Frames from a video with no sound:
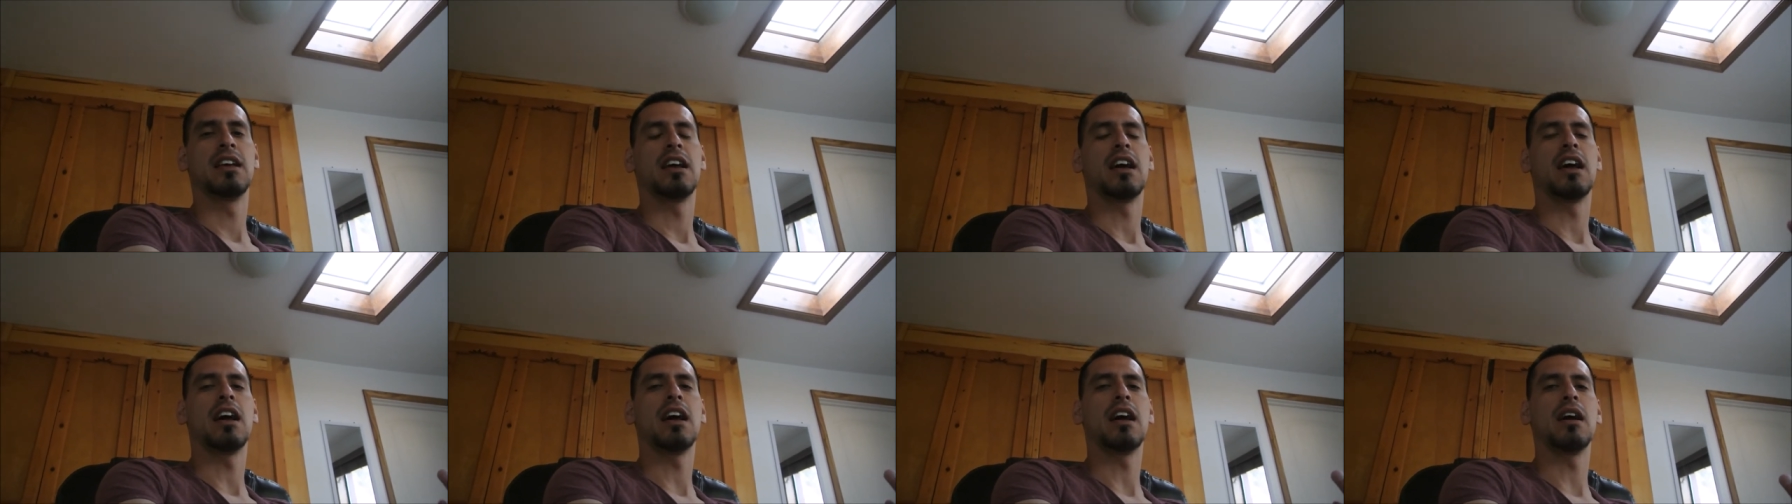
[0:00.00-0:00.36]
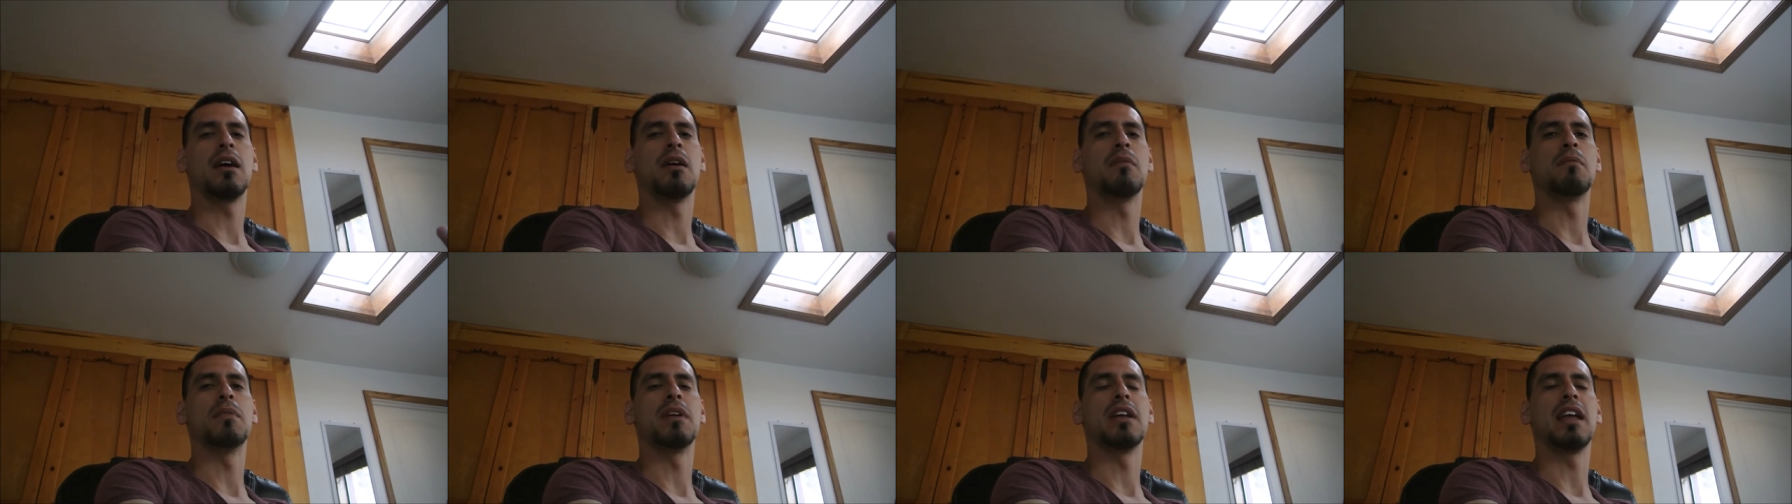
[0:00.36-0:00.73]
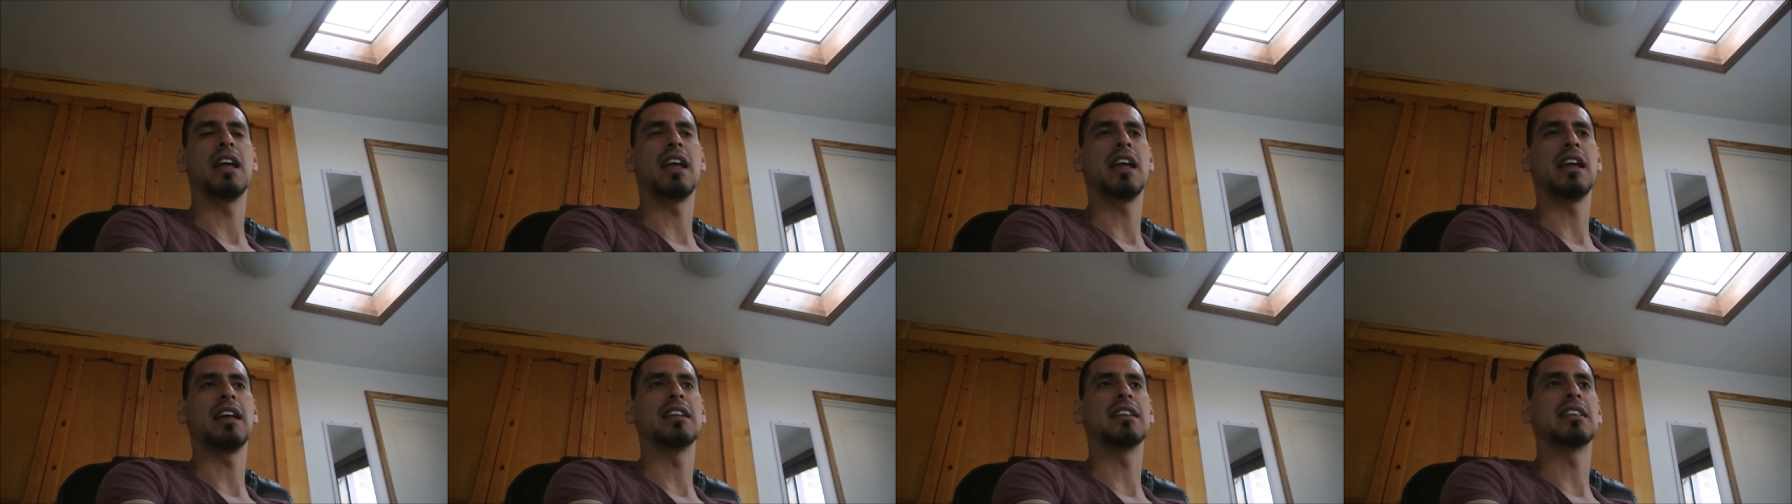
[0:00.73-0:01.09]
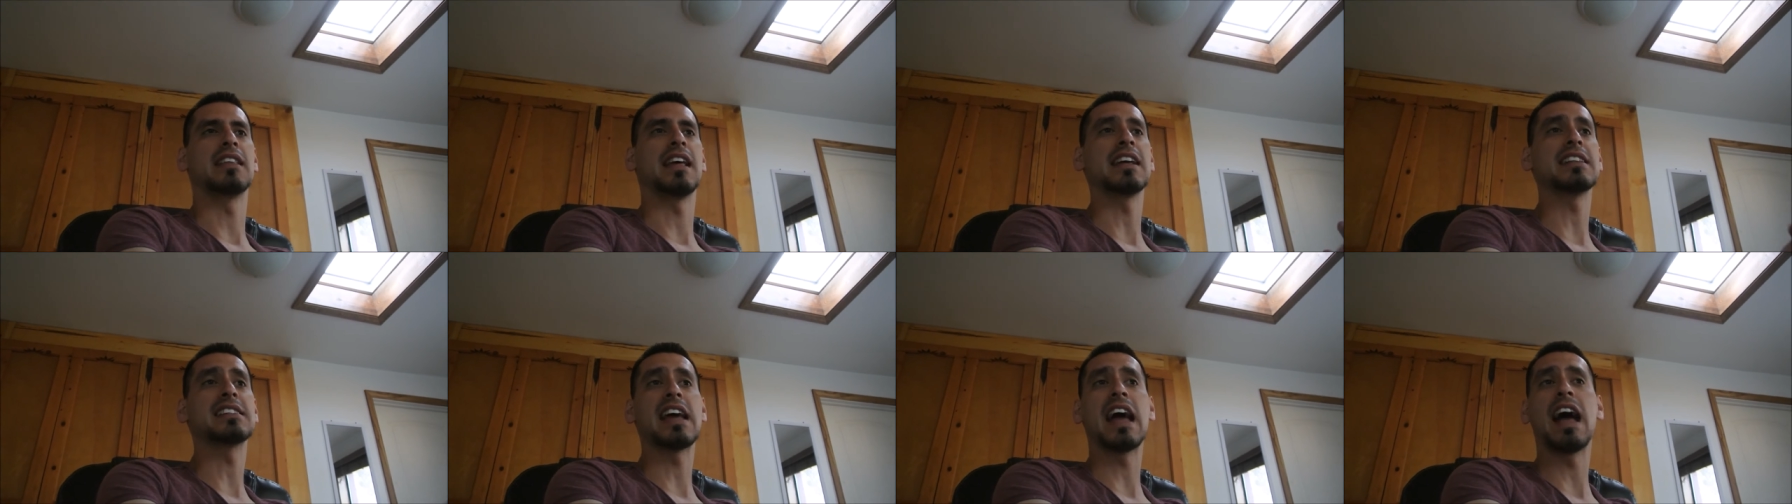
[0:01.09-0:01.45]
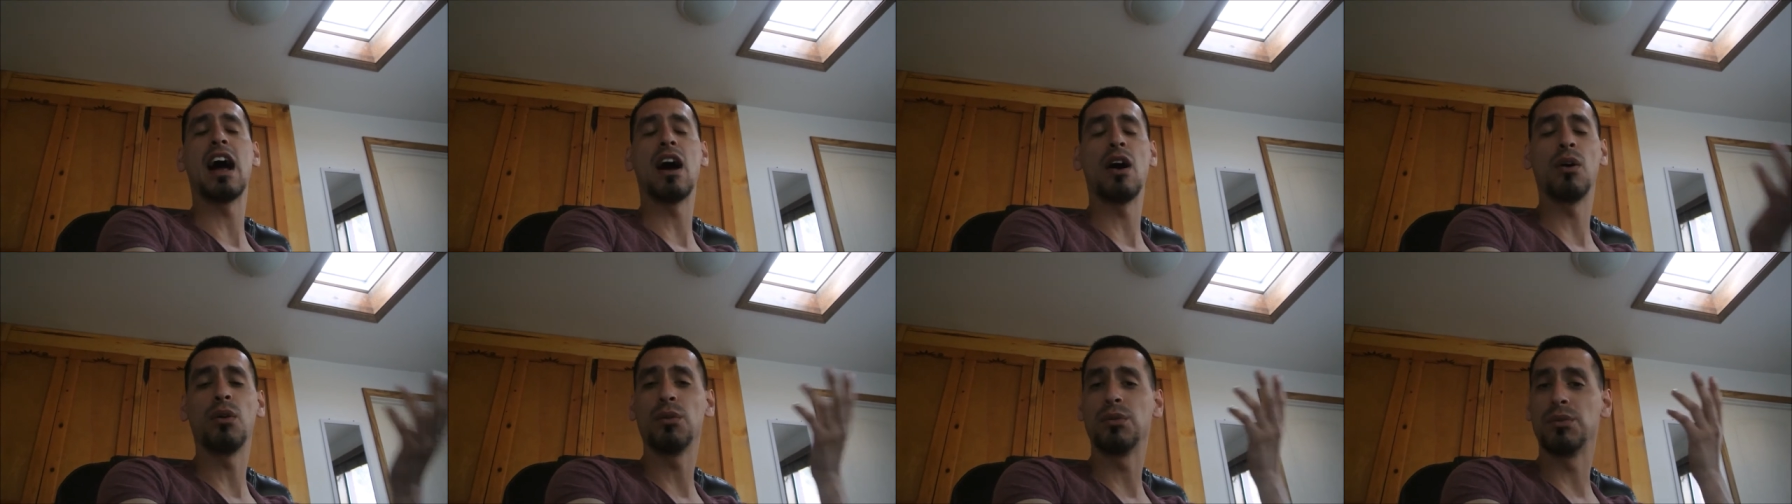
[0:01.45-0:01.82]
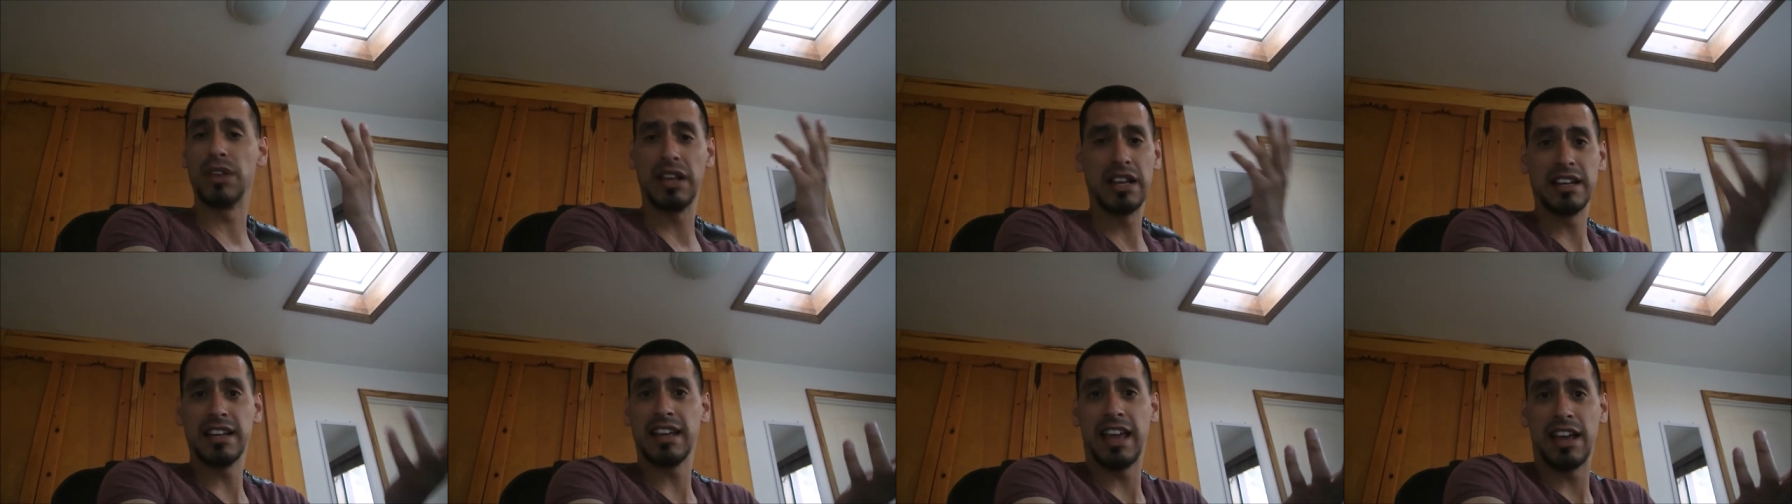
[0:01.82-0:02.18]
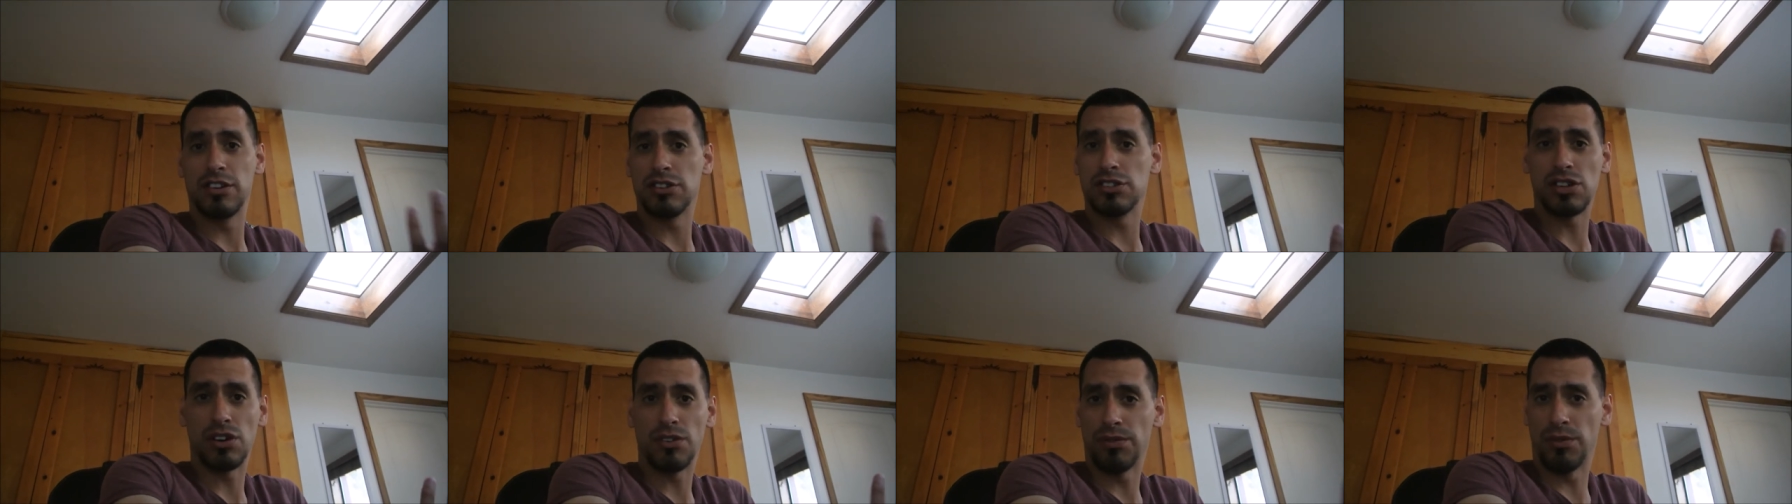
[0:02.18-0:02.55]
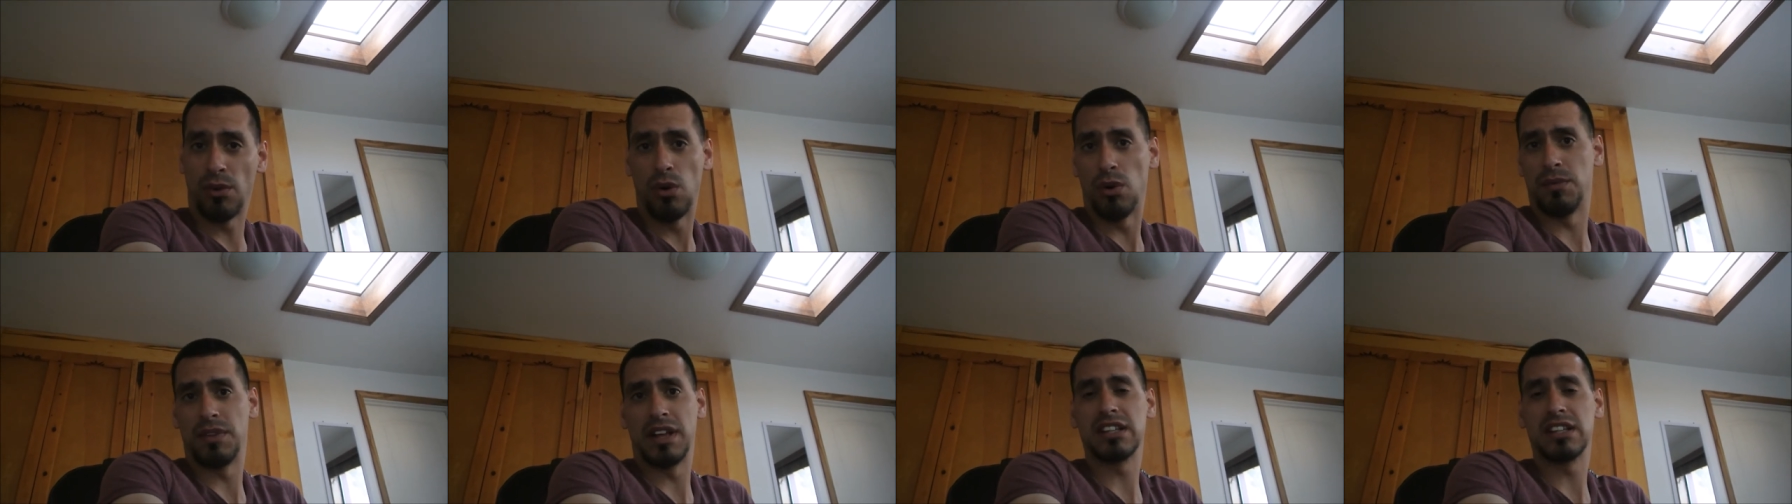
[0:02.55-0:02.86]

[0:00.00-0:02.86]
Um, and that's how indicators are formed.